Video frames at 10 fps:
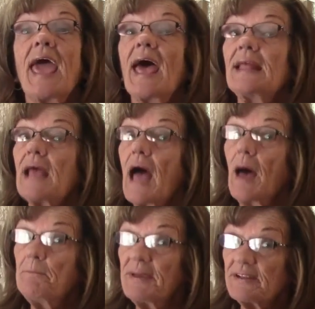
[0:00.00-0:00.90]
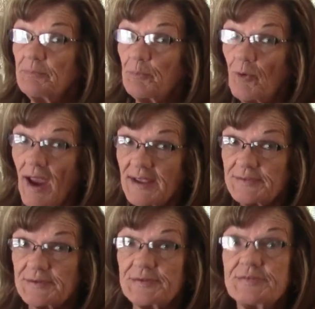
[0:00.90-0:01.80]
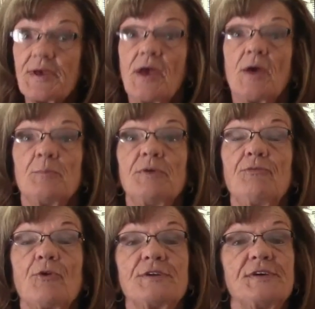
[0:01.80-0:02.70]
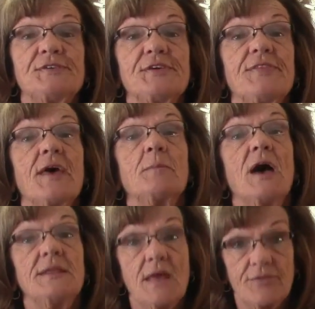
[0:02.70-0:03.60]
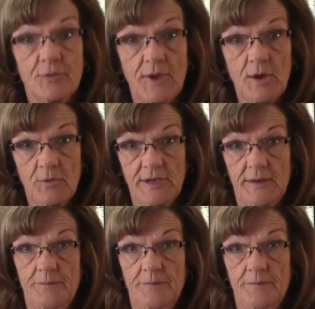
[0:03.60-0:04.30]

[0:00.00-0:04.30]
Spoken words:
and a bit of practice before teaching them another area.